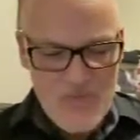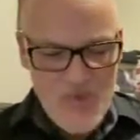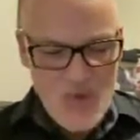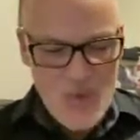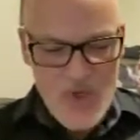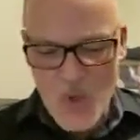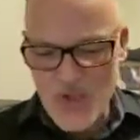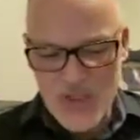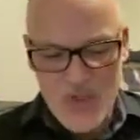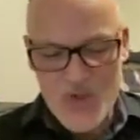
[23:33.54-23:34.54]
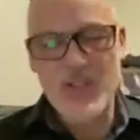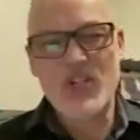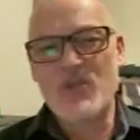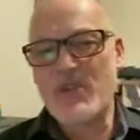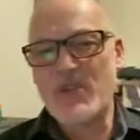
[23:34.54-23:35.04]
we know that there's going
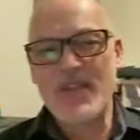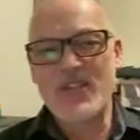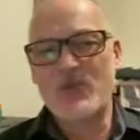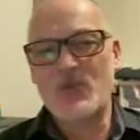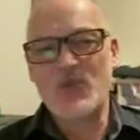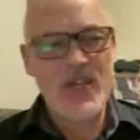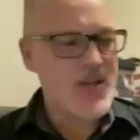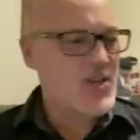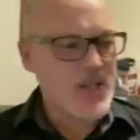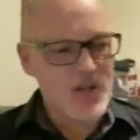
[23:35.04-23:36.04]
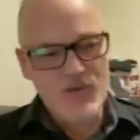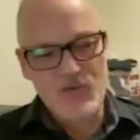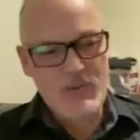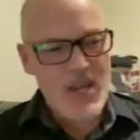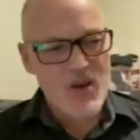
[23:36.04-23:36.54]
to be things that will change a year
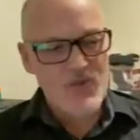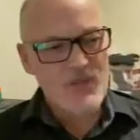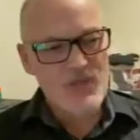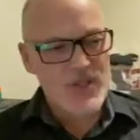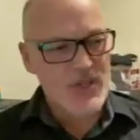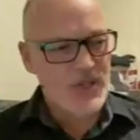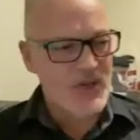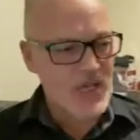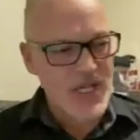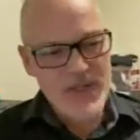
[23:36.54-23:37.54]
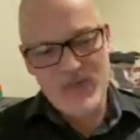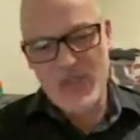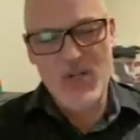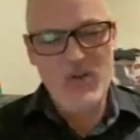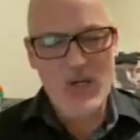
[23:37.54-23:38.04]
from now. We look at our lives a
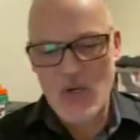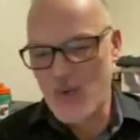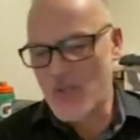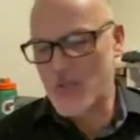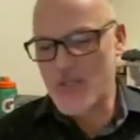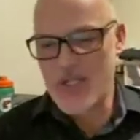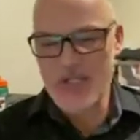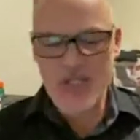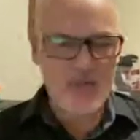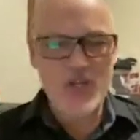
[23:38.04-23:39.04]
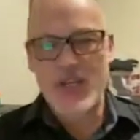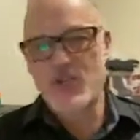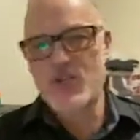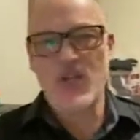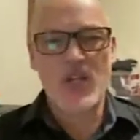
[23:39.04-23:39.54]
year ago, there's things that have
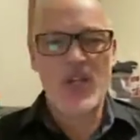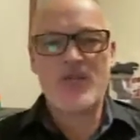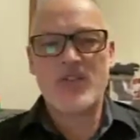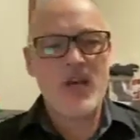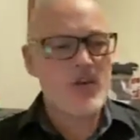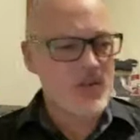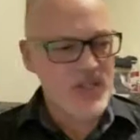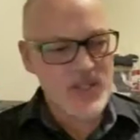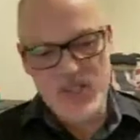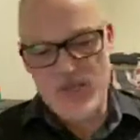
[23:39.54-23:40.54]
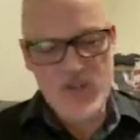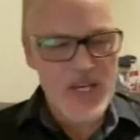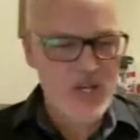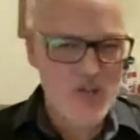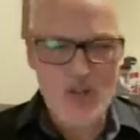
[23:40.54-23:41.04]
changed in our lives now, the things that have
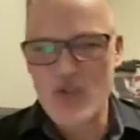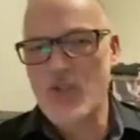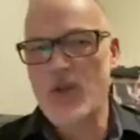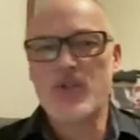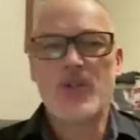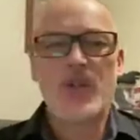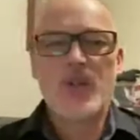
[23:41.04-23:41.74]
changed in our church.